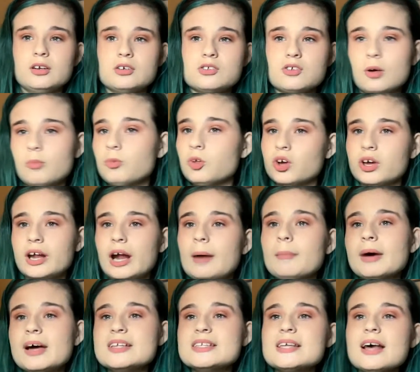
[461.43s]
so I'm looking at
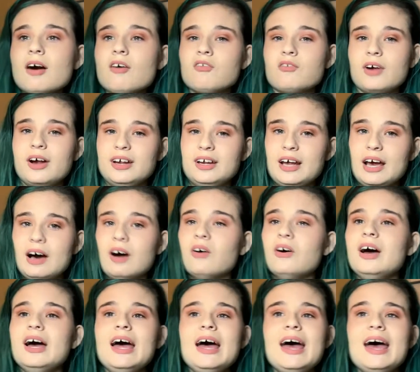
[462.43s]
myself right now.
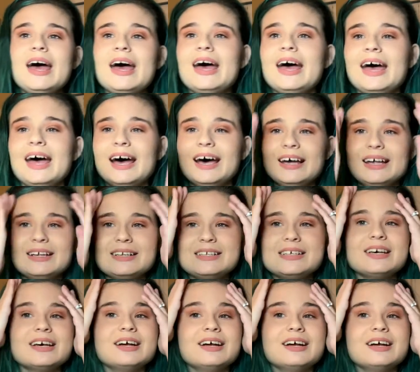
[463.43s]
And